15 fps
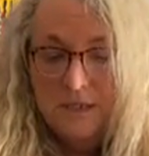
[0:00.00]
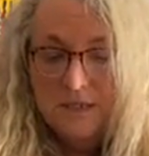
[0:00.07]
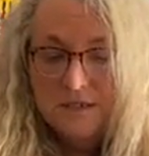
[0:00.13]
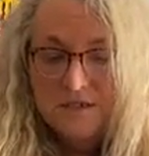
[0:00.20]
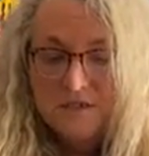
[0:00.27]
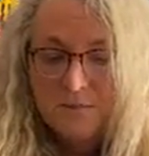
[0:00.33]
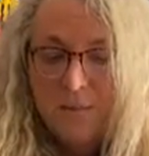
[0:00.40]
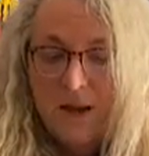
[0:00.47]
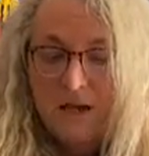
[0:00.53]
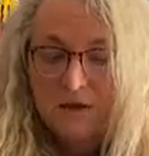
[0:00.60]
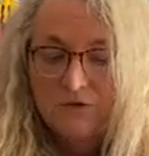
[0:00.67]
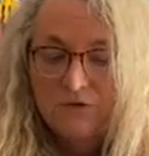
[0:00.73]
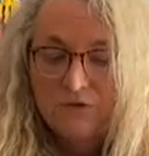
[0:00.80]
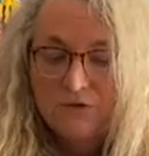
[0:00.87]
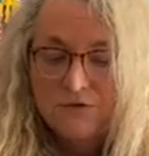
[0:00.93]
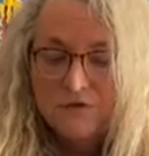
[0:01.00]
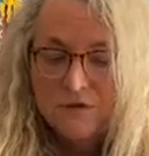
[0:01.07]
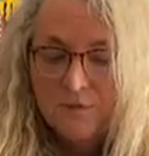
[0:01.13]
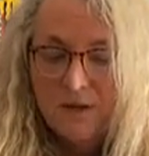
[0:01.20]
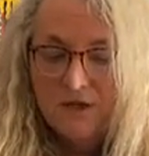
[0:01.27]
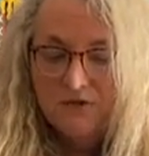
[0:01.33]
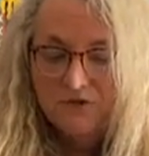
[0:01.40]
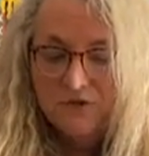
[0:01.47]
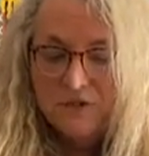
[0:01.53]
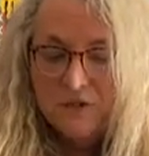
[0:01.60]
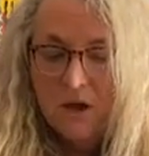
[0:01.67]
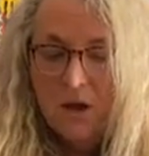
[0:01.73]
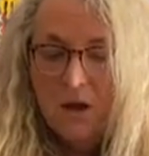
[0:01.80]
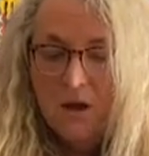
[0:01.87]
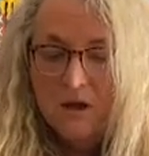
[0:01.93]
spectral, spacious
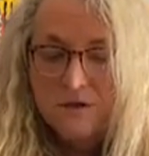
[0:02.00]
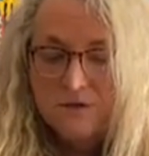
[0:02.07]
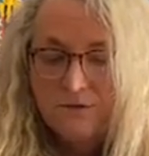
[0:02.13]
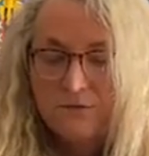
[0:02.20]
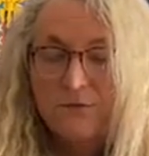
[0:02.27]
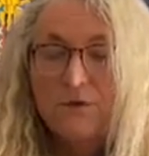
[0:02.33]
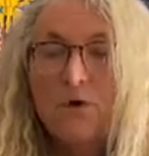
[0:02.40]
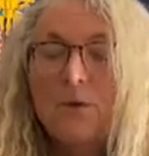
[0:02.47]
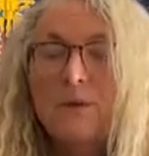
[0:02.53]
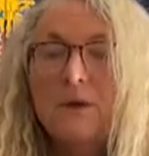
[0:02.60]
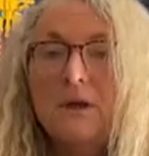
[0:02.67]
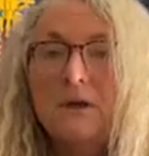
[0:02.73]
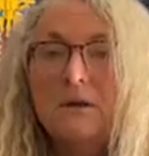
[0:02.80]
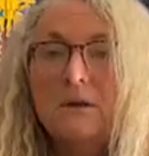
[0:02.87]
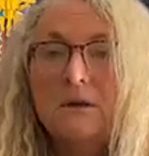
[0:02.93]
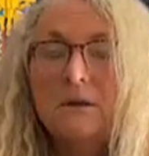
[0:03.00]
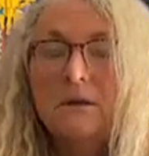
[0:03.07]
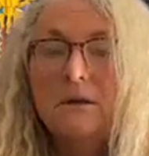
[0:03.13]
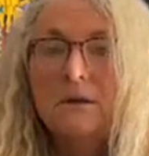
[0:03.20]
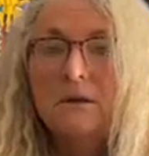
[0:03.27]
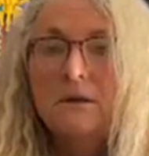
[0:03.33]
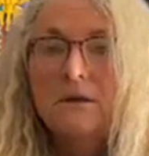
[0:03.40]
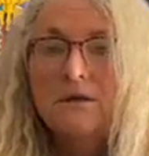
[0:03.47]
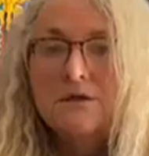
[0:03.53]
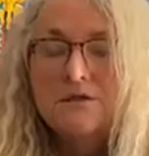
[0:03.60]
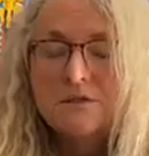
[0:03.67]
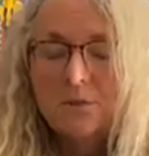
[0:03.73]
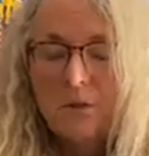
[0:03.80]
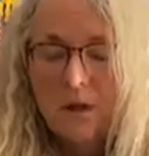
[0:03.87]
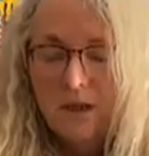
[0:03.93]
heart of phenomena,
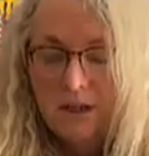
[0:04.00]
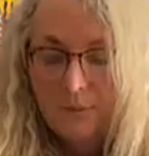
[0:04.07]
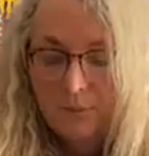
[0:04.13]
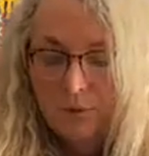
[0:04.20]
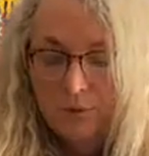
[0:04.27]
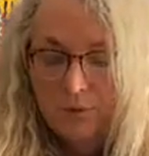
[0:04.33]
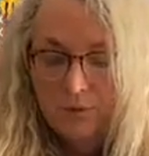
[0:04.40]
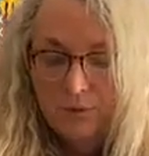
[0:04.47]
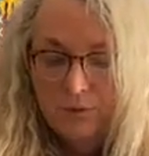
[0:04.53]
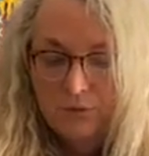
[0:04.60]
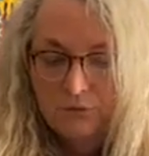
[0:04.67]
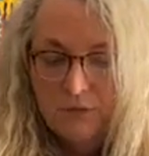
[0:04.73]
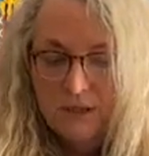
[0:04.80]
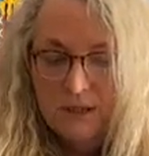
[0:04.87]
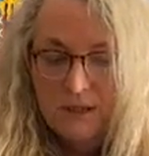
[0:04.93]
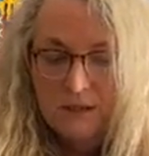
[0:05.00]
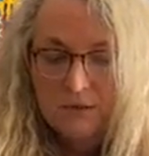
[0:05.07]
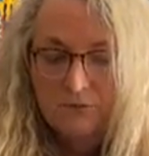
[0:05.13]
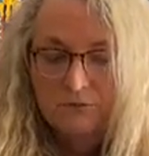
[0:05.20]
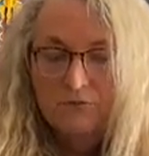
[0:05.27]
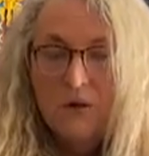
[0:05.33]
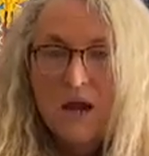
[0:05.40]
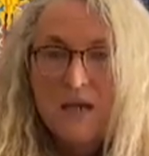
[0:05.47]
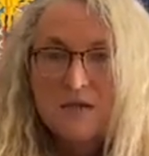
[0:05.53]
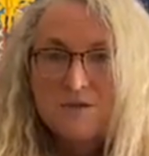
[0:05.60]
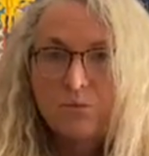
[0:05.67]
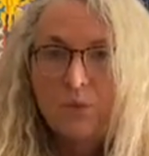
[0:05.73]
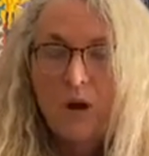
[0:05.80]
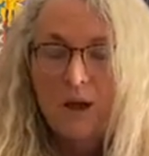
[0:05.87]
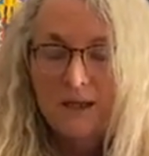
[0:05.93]
swirling blue, green, red,
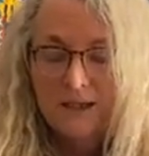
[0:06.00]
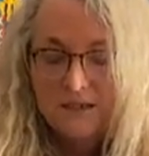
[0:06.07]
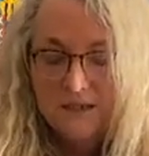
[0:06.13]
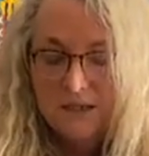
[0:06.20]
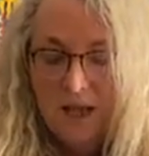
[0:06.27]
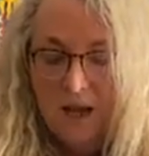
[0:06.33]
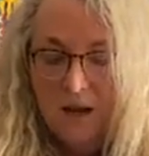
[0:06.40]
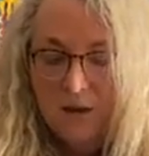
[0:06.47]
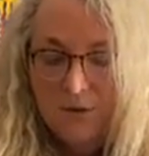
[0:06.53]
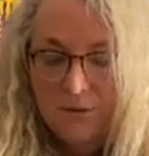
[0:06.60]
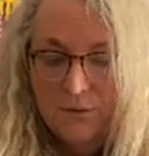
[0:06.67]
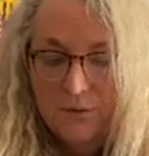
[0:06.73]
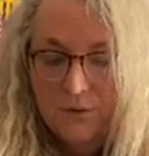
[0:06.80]
white, yellow,